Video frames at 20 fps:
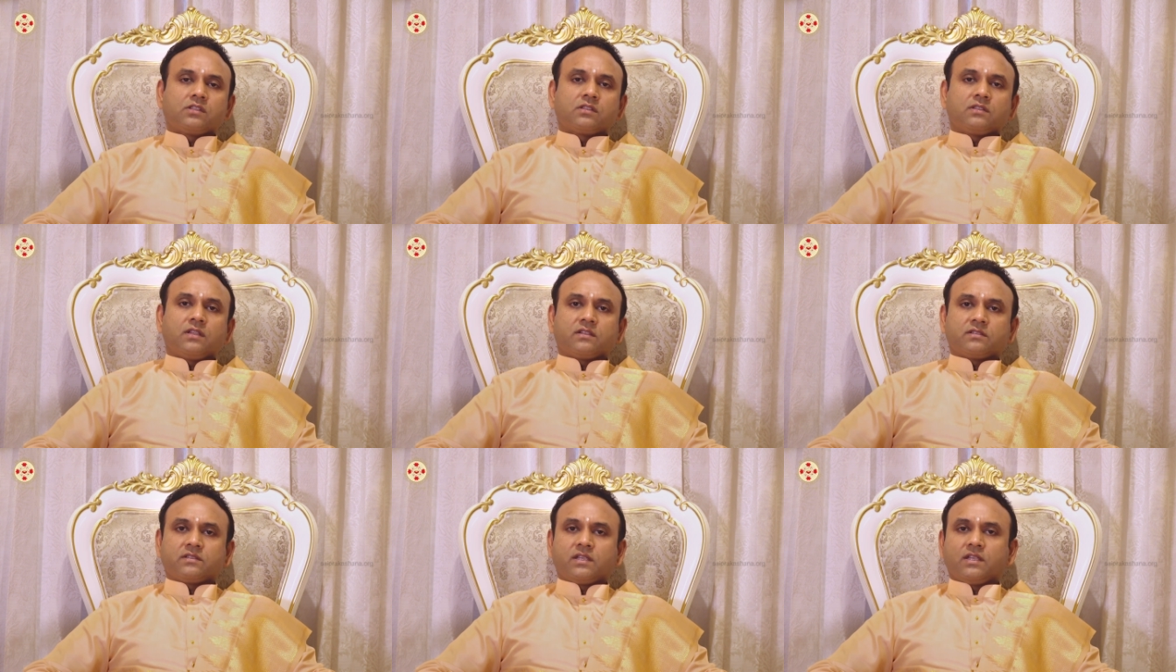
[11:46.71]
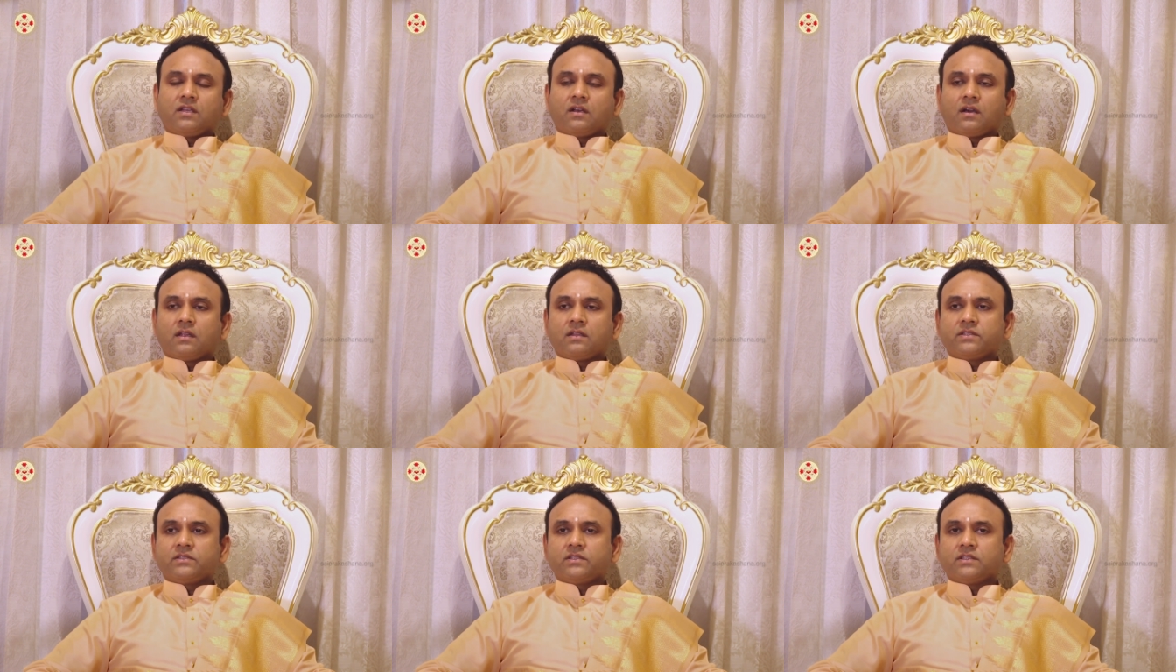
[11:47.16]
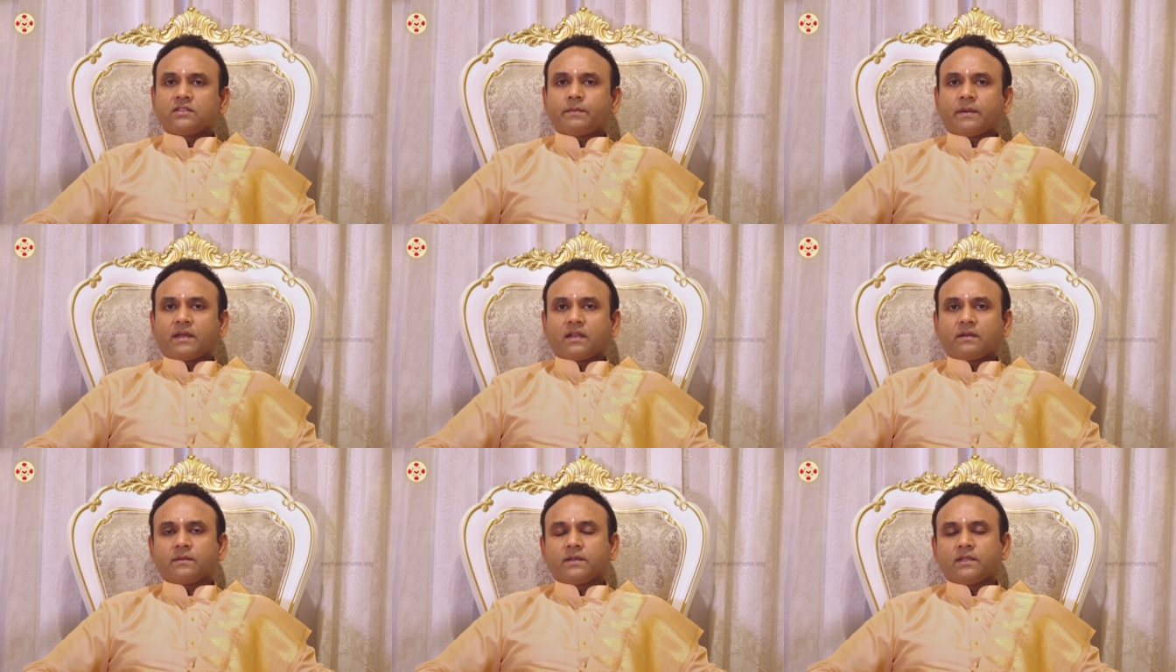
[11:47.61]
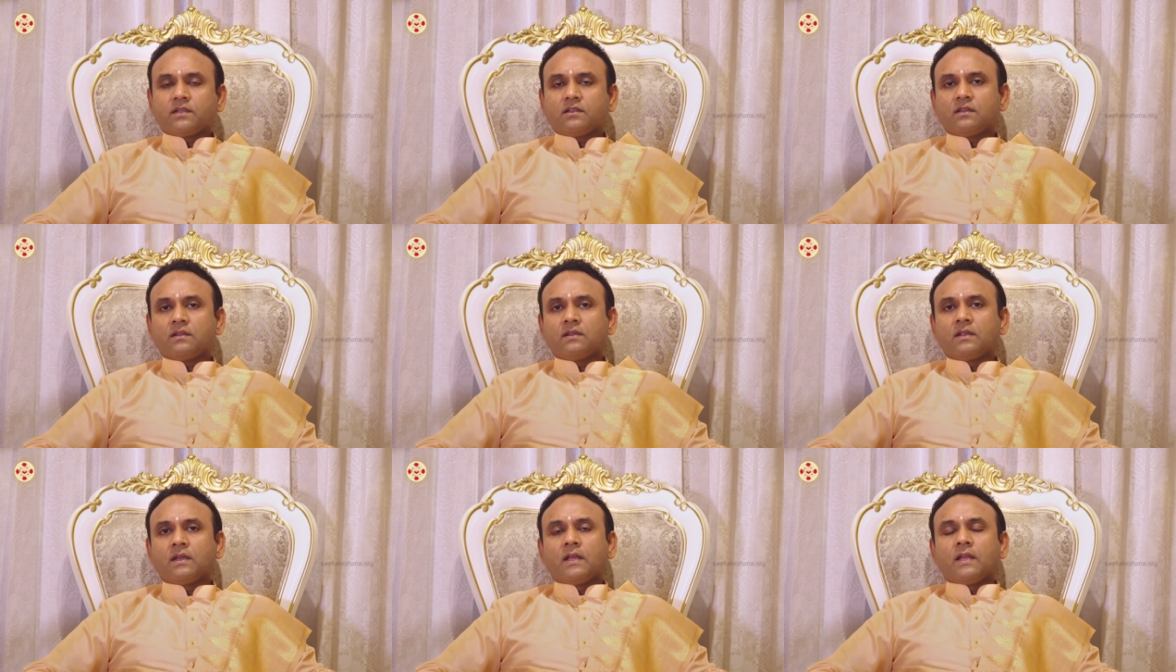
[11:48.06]
nursing colleges,
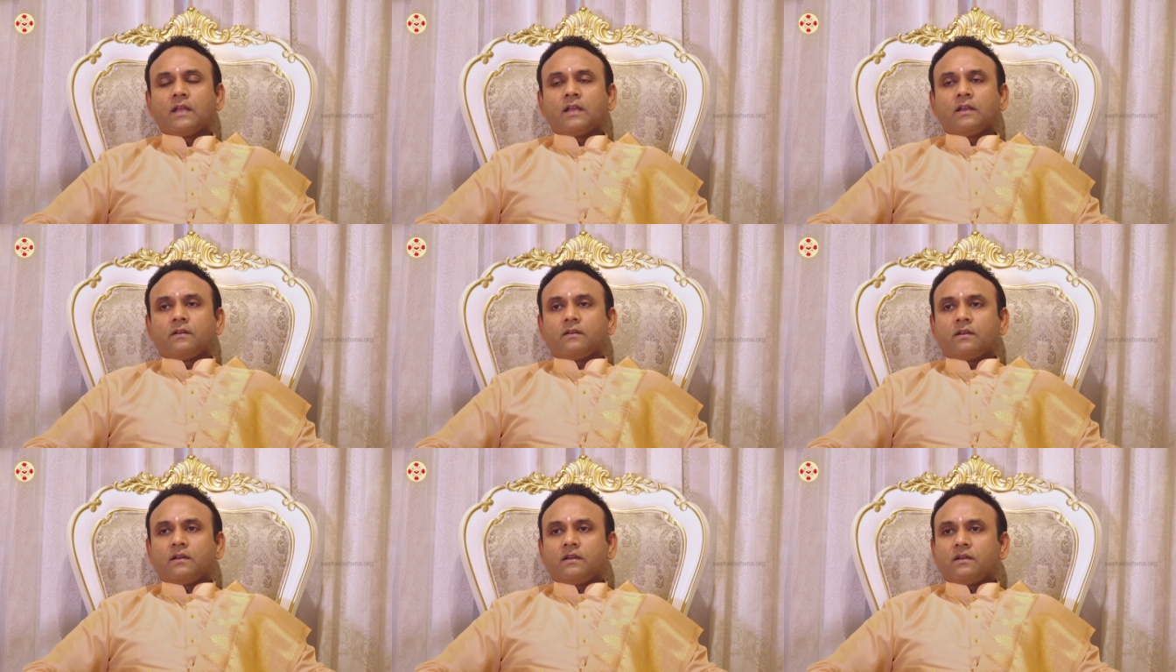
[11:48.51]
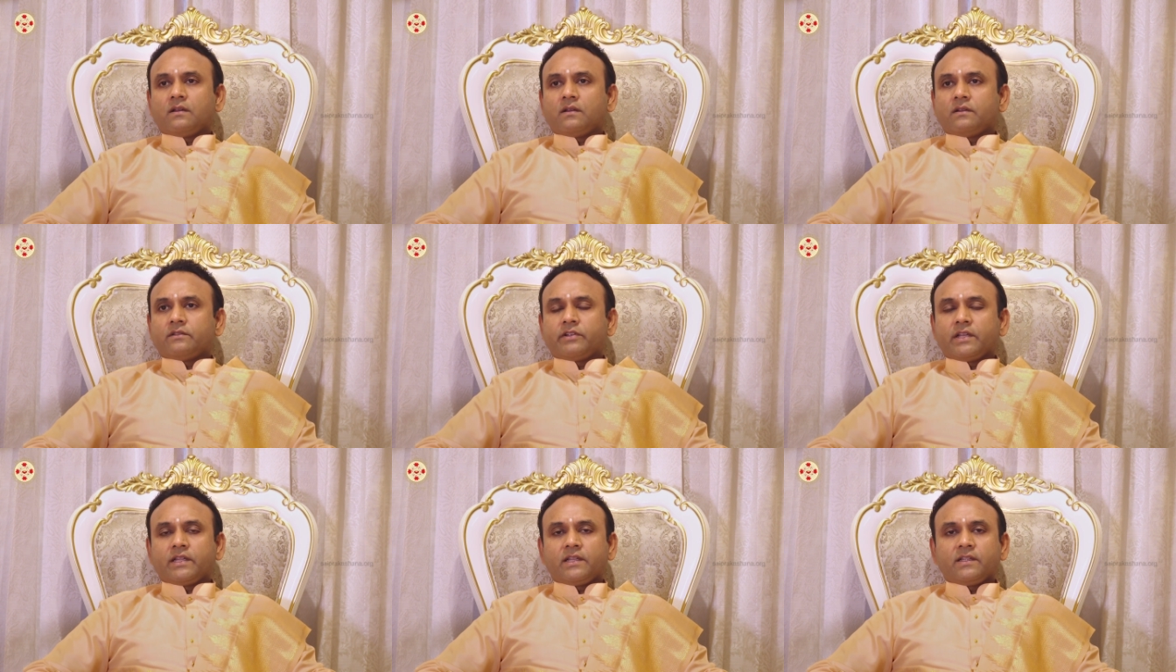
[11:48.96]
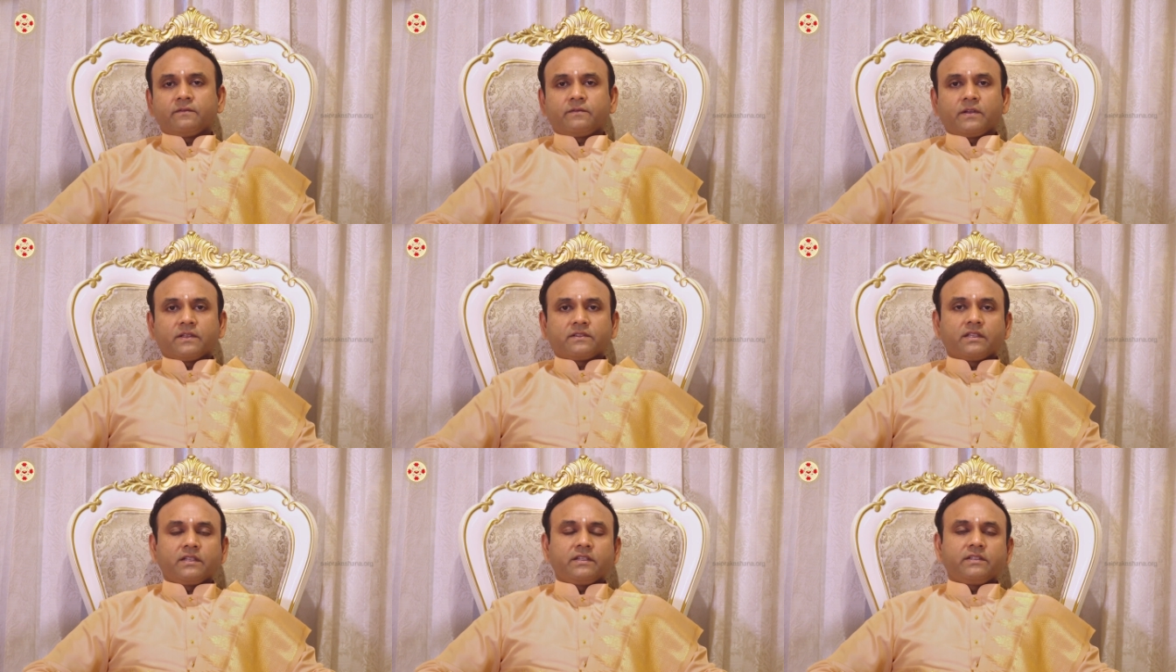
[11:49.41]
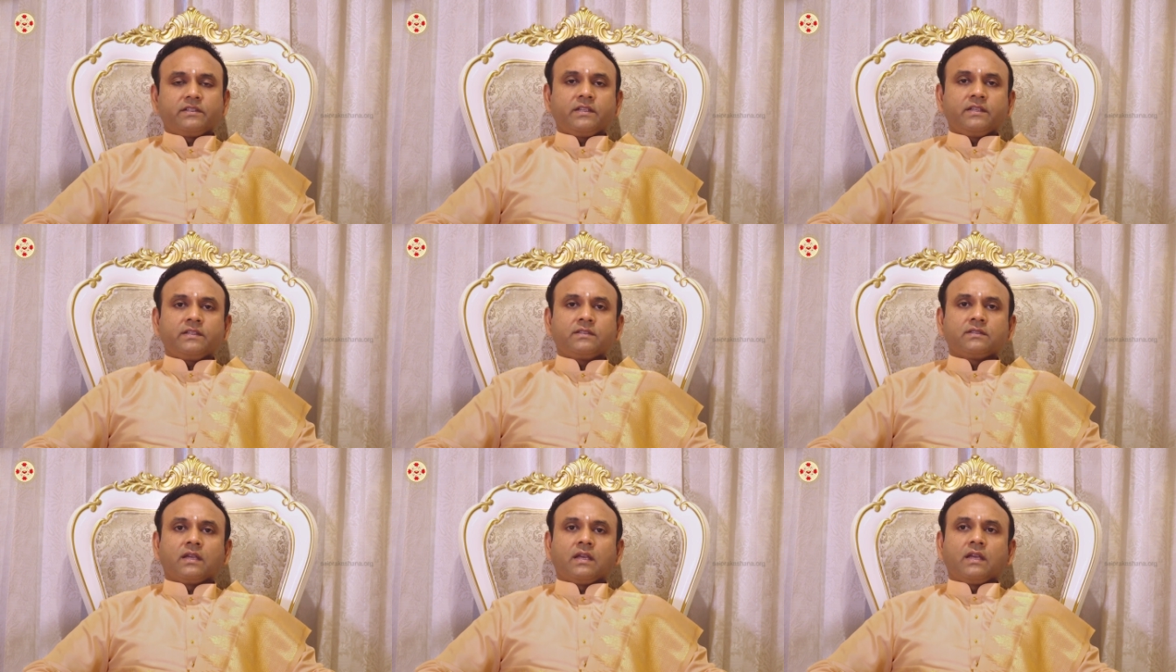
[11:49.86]
paramedical training
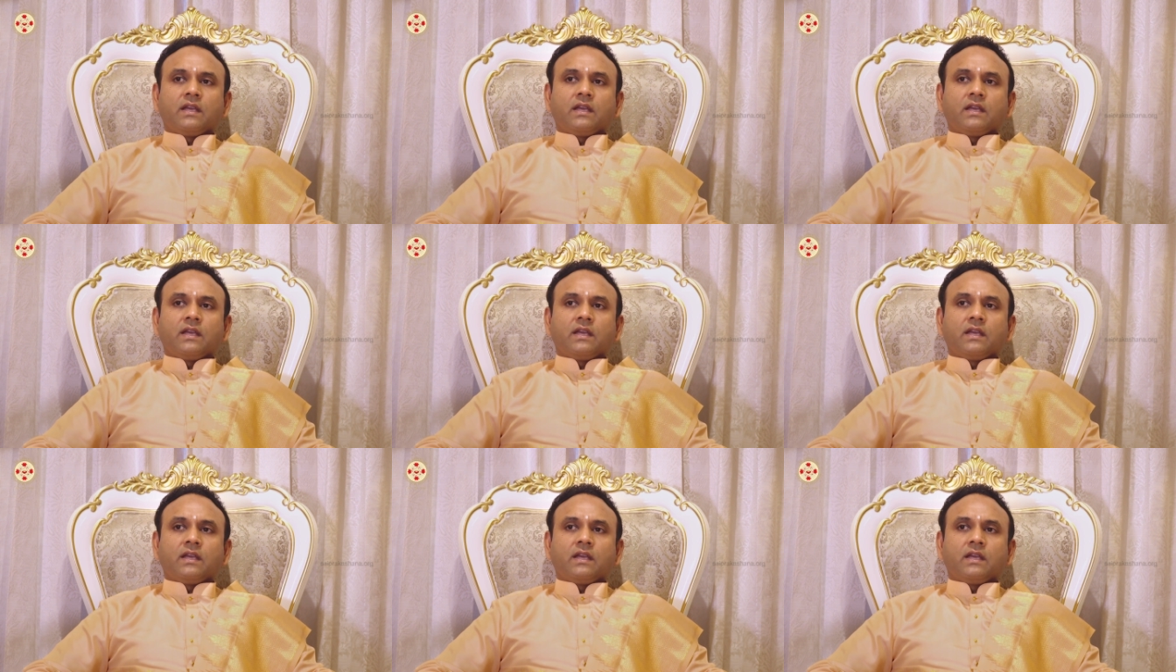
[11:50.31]
facilities.